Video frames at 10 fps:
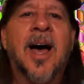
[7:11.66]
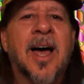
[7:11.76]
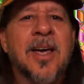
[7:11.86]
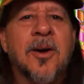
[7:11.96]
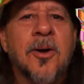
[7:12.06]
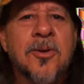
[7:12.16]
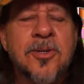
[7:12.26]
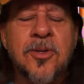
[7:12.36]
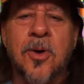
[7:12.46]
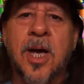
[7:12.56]

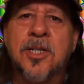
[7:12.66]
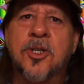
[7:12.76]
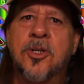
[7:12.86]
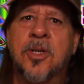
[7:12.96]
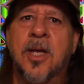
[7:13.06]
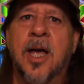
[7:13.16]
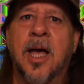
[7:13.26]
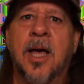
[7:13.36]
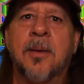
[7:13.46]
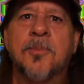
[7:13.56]

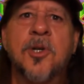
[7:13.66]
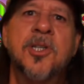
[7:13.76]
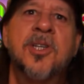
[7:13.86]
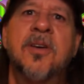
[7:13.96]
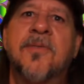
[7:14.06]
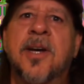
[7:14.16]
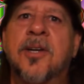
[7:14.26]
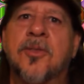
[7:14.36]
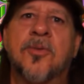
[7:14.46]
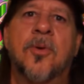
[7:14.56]
I'm going to see if I
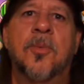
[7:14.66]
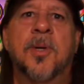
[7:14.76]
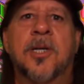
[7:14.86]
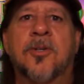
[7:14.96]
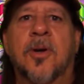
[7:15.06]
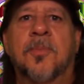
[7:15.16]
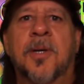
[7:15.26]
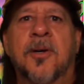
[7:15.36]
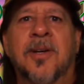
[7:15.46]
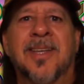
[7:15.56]
can throw a picture up
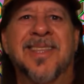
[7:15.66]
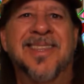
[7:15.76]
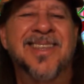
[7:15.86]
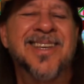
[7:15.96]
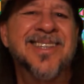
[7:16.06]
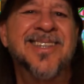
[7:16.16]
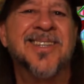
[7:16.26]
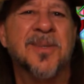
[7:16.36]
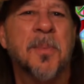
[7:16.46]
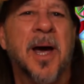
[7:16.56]
here. This
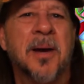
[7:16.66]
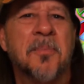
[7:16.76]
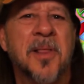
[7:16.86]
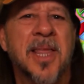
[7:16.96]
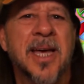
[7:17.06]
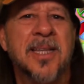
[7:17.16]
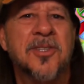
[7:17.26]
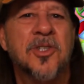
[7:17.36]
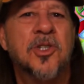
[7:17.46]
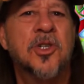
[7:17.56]
is my plant,
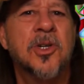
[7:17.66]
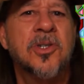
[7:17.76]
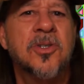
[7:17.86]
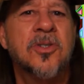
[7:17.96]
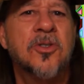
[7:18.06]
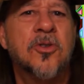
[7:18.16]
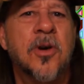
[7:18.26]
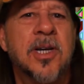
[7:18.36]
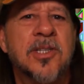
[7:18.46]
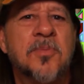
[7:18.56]
just
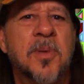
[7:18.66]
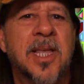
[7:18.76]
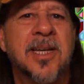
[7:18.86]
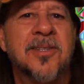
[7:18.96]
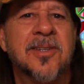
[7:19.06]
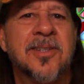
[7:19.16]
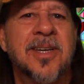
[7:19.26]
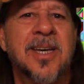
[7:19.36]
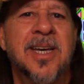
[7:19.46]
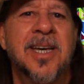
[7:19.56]
transplanted
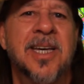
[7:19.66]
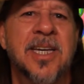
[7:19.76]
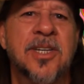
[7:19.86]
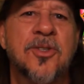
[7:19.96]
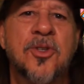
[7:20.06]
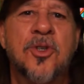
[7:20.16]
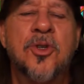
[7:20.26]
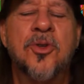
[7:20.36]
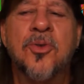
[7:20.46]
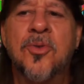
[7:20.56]

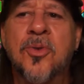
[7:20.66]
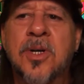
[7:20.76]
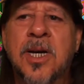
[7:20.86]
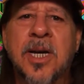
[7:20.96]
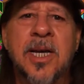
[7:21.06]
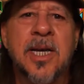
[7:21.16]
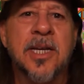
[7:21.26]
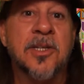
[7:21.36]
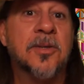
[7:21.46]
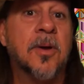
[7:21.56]
into
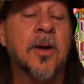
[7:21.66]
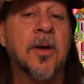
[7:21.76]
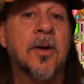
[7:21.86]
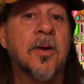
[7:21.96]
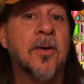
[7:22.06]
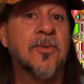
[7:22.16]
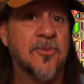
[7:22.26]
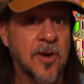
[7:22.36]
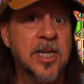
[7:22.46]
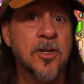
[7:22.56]
its
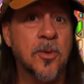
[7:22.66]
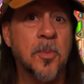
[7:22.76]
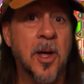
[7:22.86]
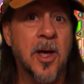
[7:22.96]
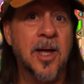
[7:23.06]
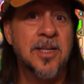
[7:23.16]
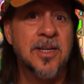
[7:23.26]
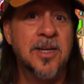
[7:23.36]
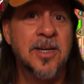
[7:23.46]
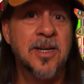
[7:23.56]
final pot
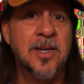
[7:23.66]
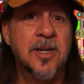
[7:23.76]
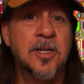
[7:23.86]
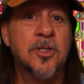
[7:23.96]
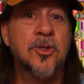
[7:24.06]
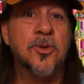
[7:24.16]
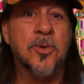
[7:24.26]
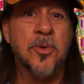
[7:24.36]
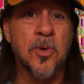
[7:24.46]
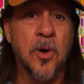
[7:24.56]
to
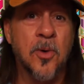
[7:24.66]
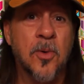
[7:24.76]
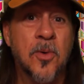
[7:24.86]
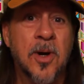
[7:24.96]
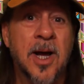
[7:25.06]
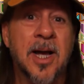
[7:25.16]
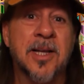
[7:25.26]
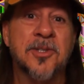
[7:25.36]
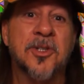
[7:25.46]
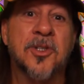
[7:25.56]
grow
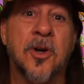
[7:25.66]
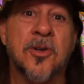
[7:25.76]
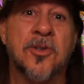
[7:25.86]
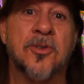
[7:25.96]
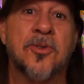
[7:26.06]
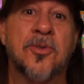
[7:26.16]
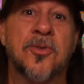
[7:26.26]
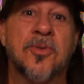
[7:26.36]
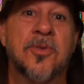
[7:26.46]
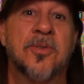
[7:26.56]
and start to